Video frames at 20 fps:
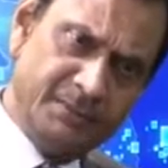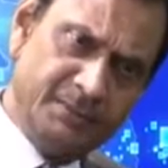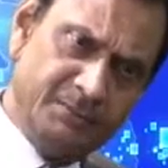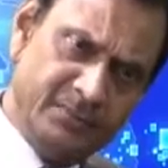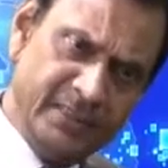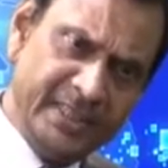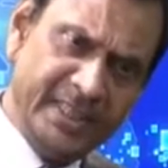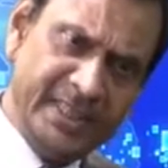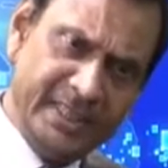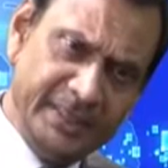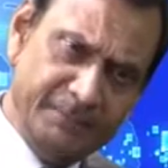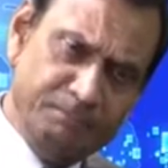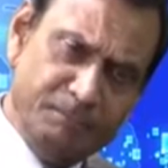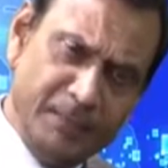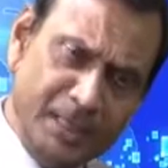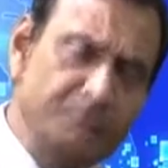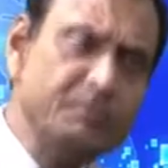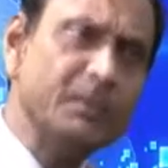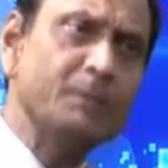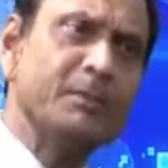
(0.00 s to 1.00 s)
very
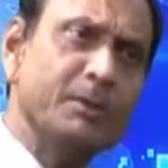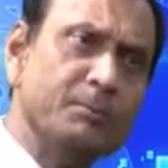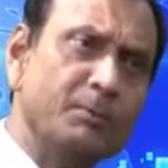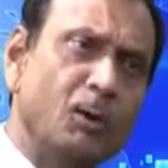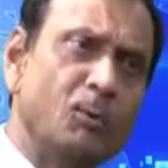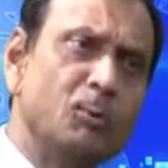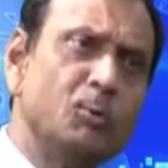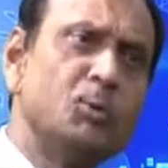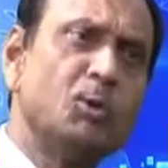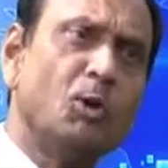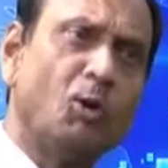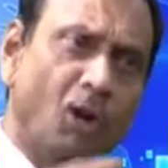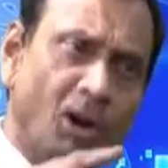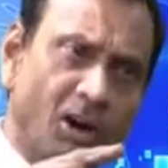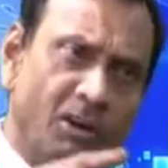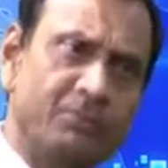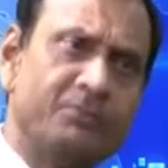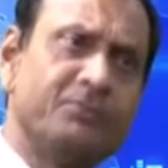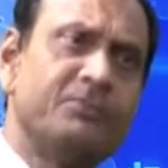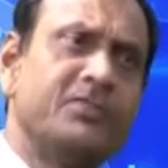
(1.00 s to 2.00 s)
minimum amount
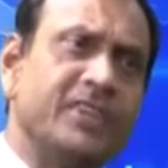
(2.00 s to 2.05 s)
of